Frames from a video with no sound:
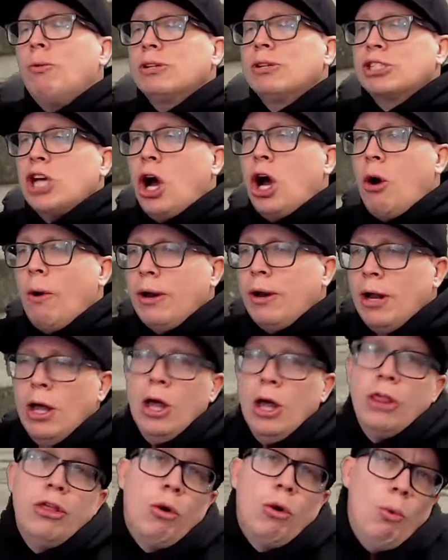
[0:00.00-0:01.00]
was
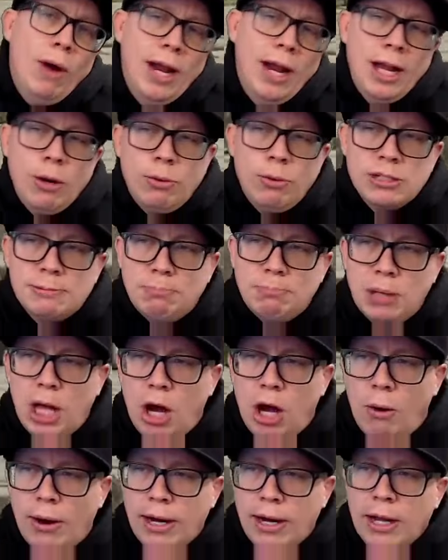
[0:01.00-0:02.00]
going, the wind was
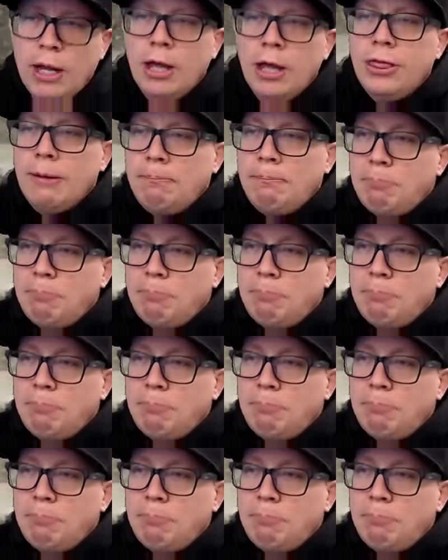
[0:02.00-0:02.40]
blowing, the